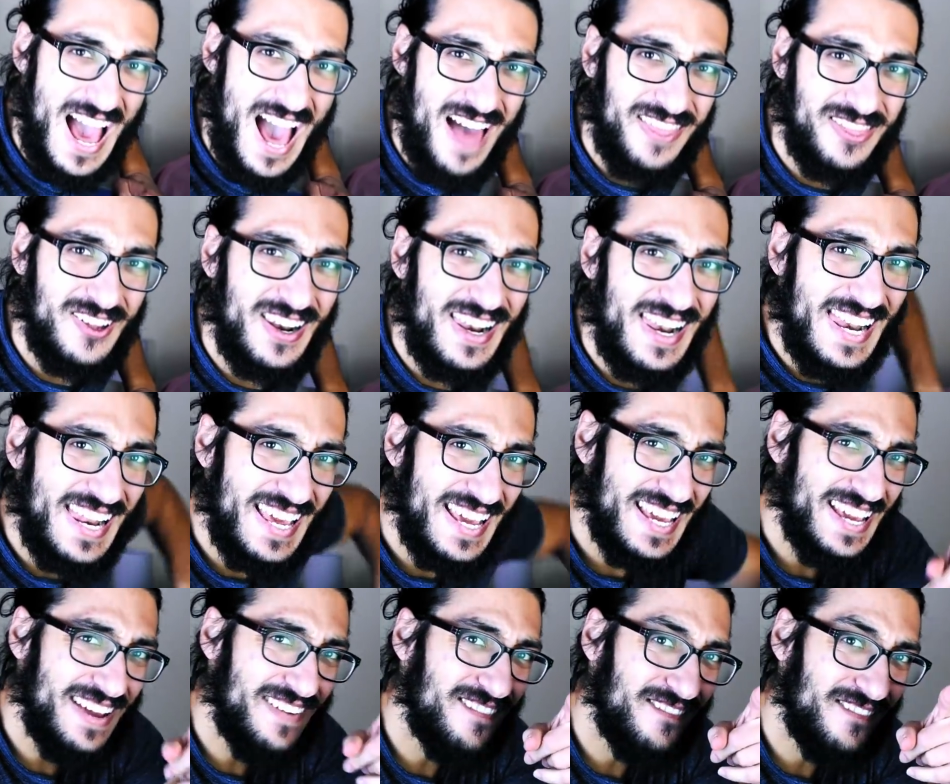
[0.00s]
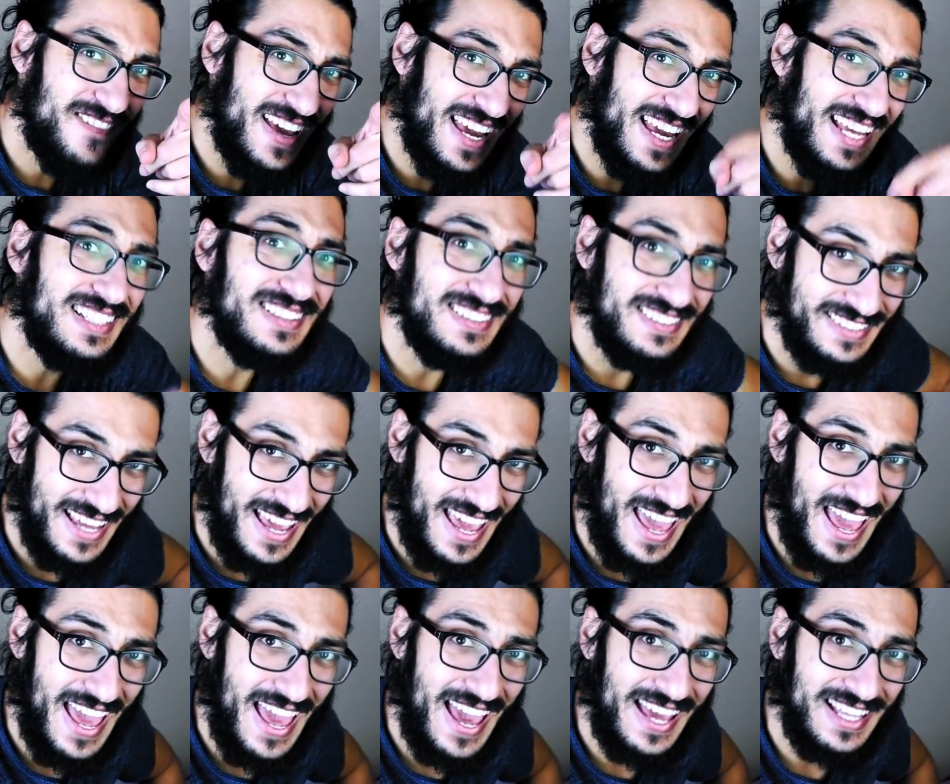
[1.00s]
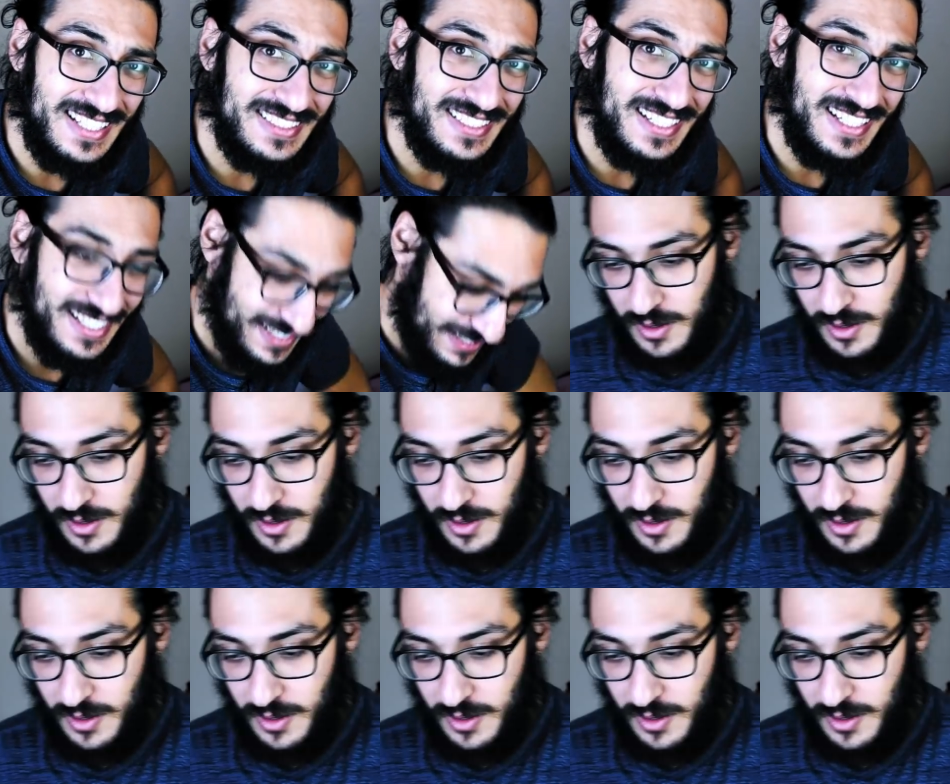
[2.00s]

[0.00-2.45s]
are the living dead.